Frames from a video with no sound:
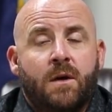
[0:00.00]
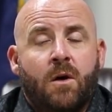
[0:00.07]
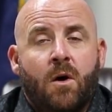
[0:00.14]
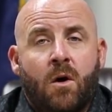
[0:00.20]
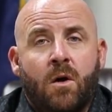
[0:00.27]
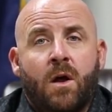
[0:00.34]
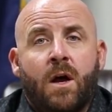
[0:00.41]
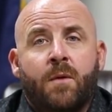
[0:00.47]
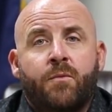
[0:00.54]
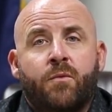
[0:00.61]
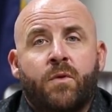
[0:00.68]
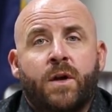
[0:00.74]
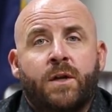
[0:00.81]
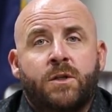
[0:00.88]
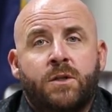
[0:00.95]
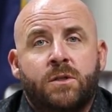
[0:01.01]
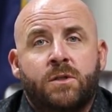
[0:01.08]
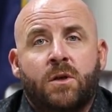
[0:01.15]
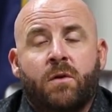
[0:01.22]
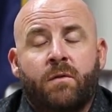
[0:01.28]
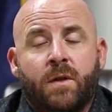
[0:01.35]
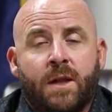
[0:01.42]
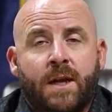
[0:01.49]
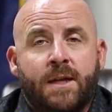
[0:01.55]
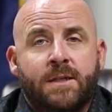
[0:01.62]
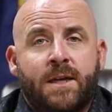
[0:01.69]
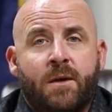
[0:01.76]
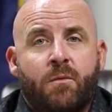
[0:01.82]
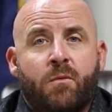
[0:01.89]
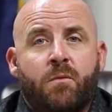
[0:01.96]
hall operations over the last
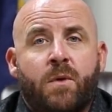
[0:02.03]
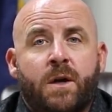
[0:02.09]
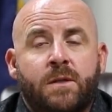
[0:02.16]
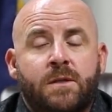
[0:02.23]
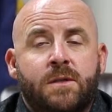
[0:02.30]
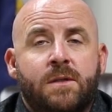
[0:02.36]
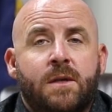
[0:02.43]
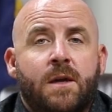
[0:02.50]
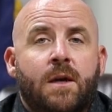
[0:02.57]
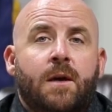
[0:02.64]
couple of months.